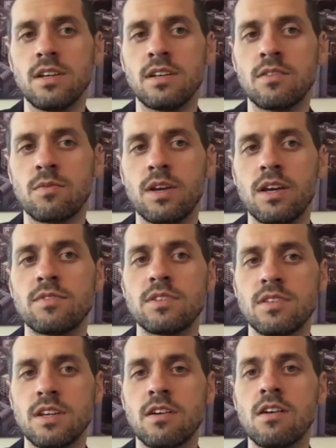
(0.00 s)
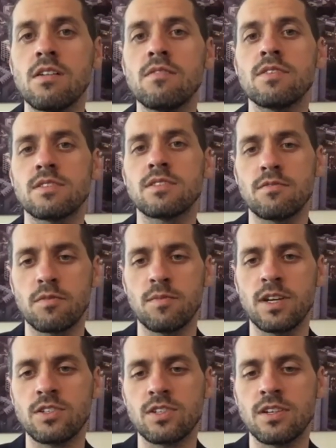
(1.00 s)
and we have to take all of this
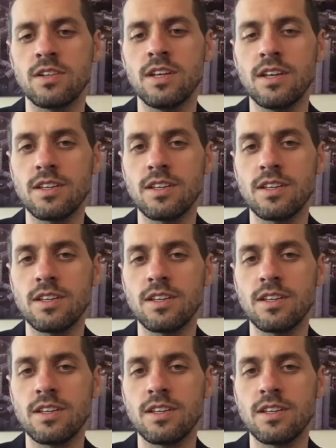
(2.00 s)
information